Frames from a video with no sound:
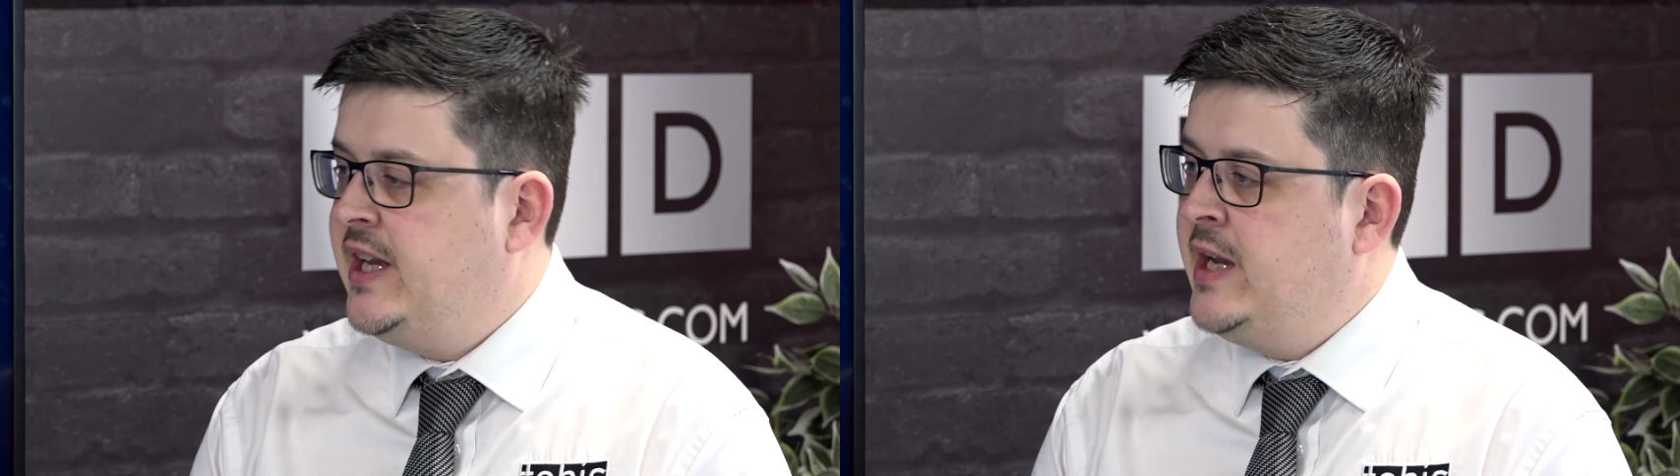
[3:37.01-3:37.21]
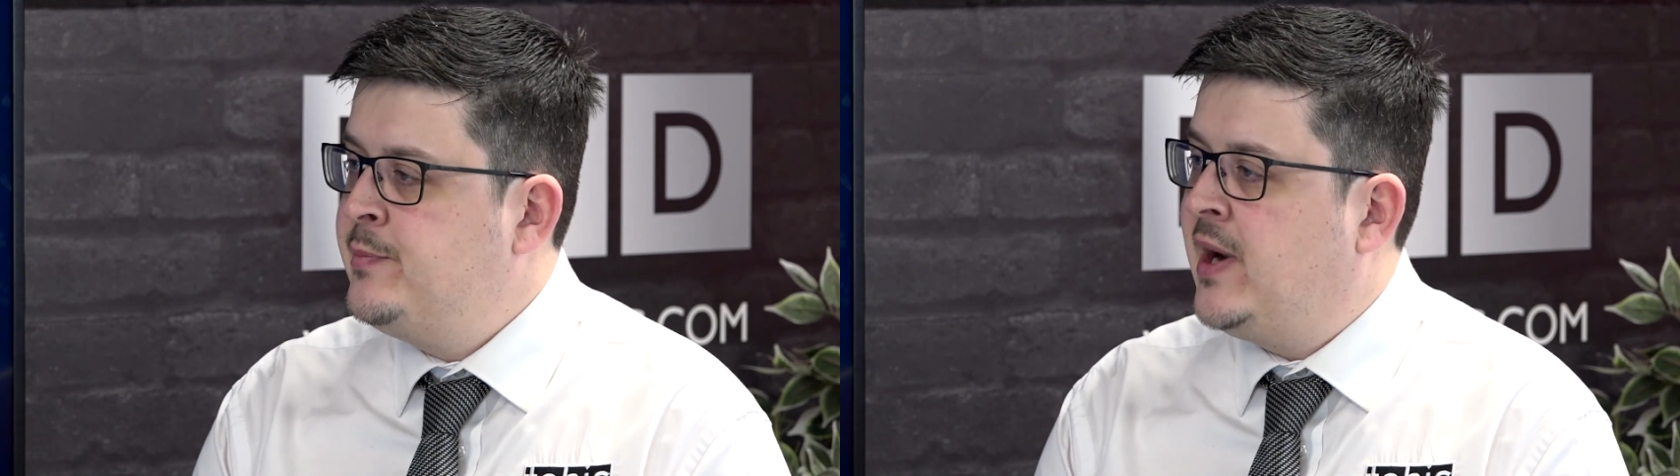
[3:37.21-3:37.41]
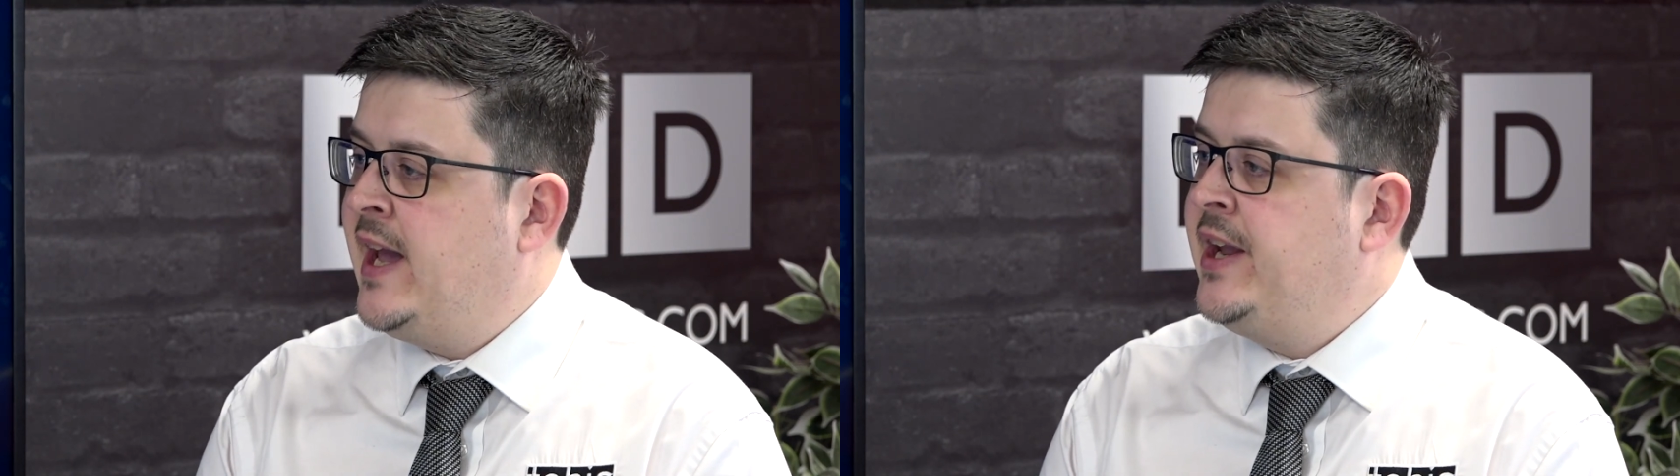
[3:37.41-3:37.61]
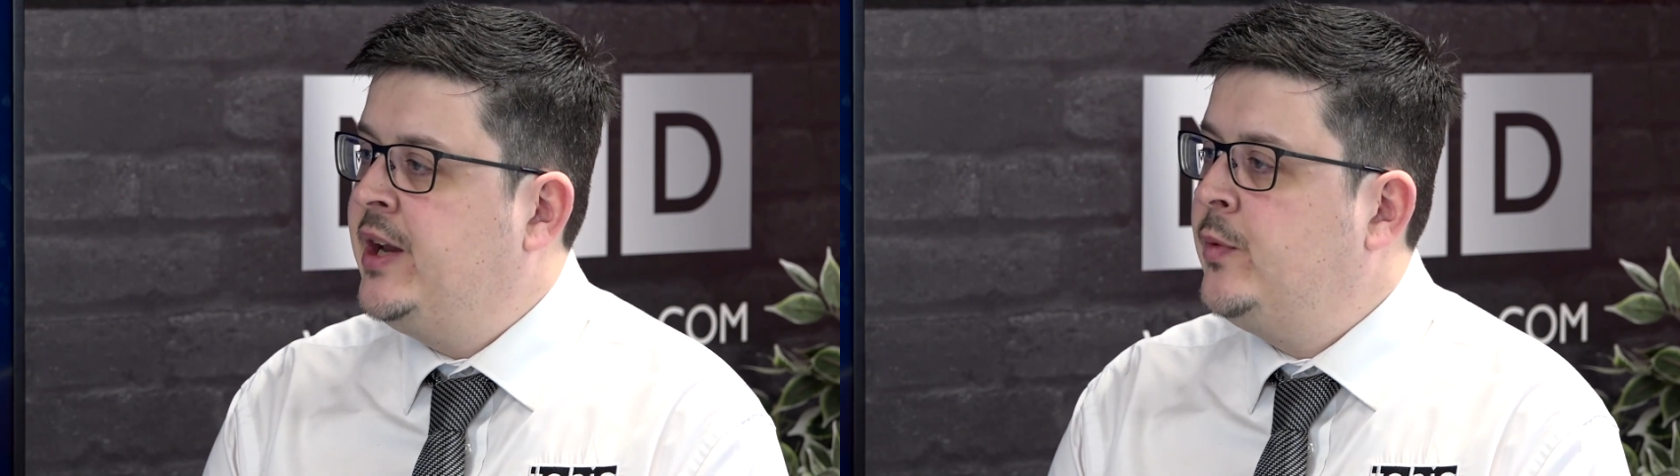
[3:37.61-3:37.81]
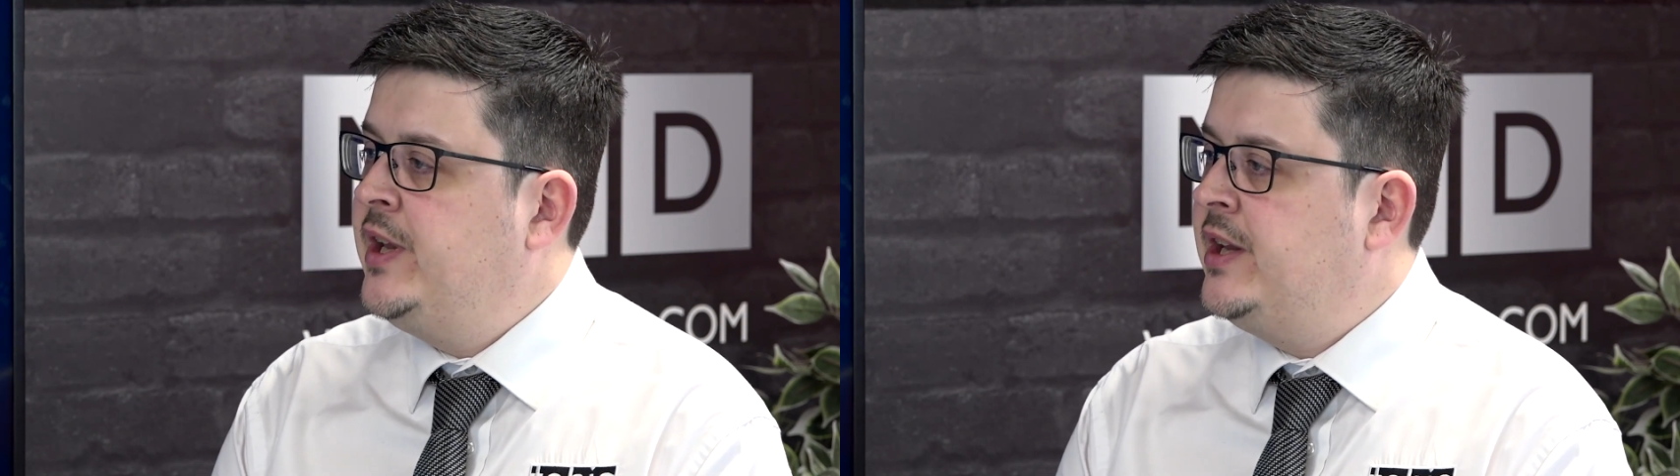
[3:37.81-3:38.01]
In
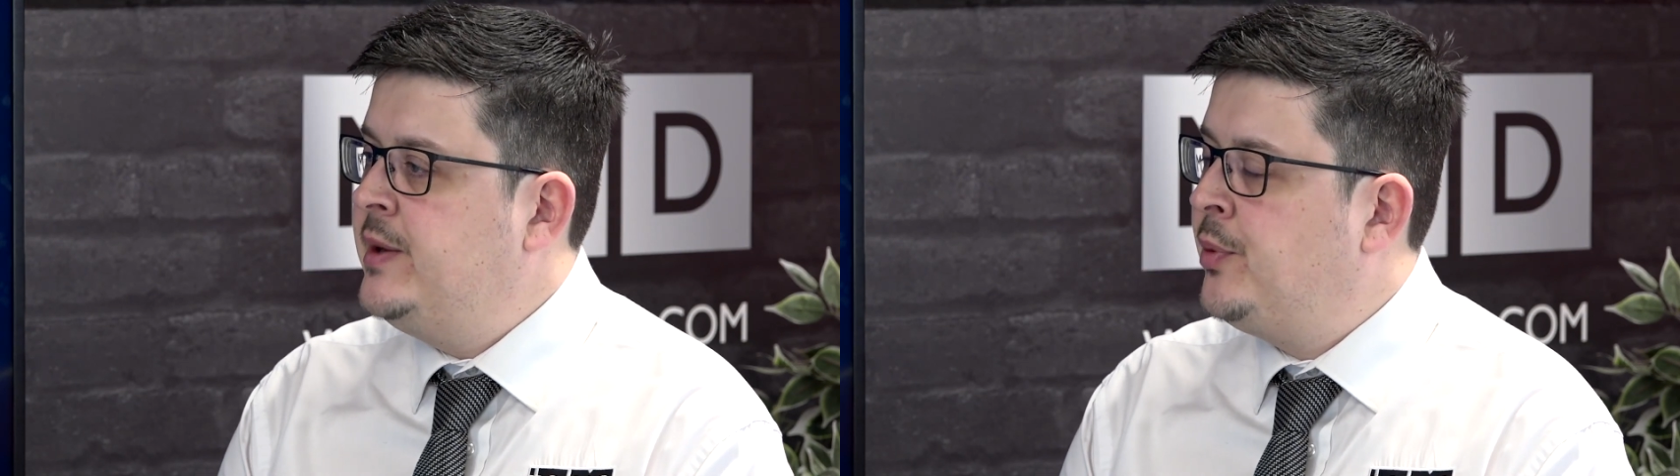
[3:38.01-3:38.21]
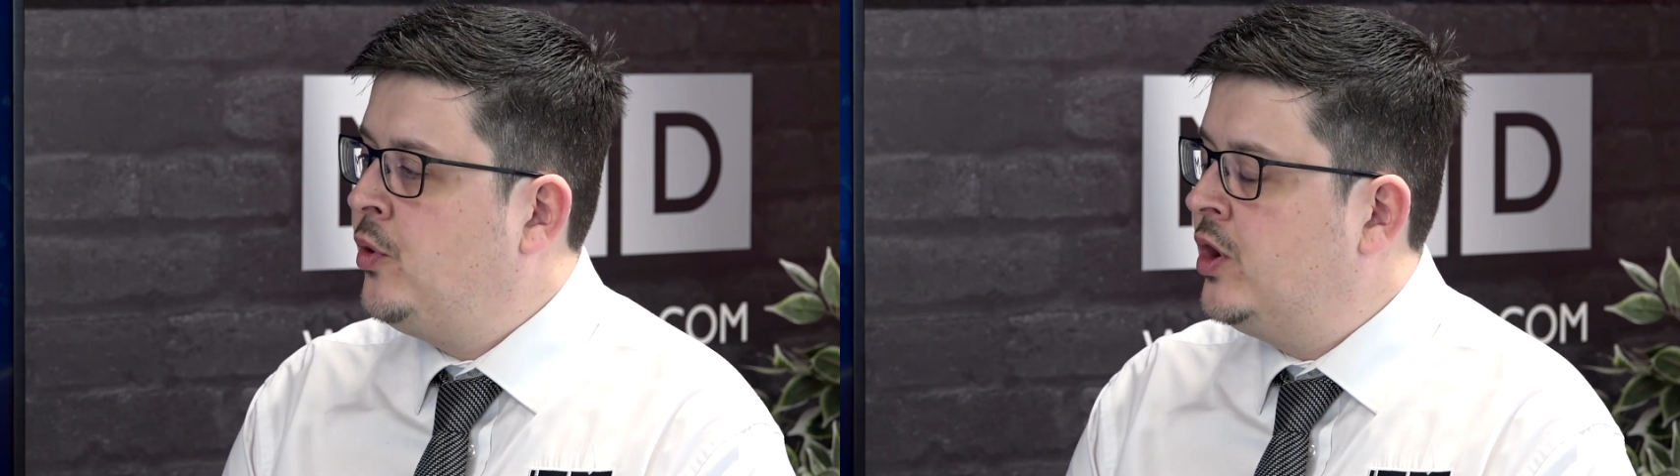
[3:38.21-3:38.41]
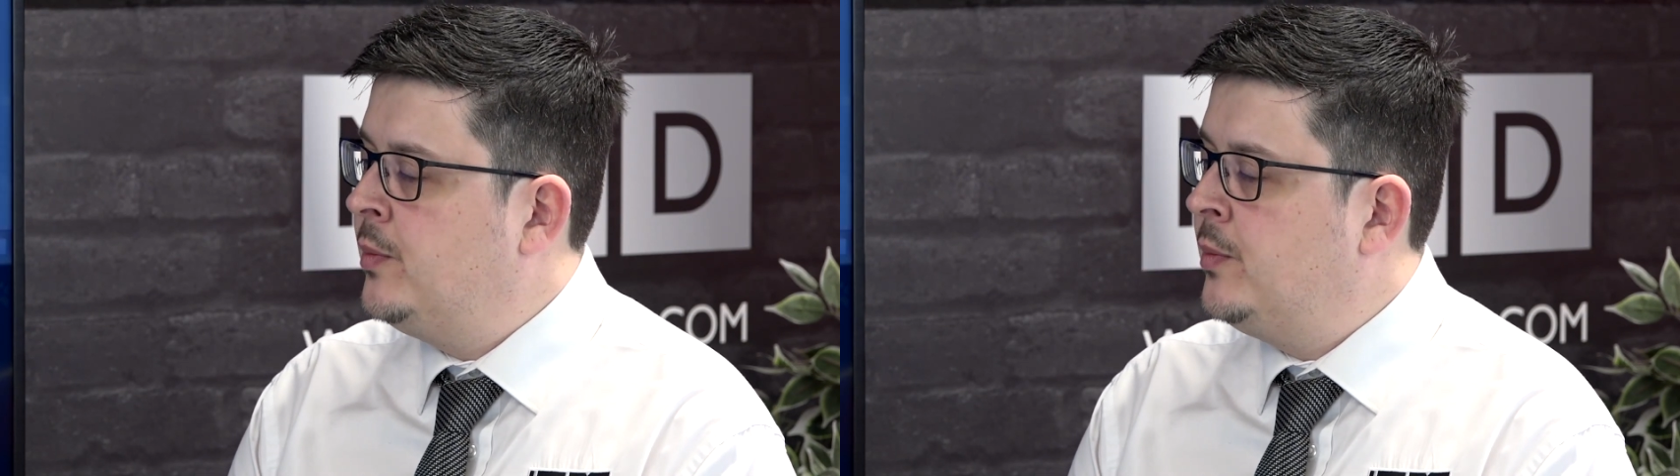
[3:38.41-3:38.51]
planning, we can import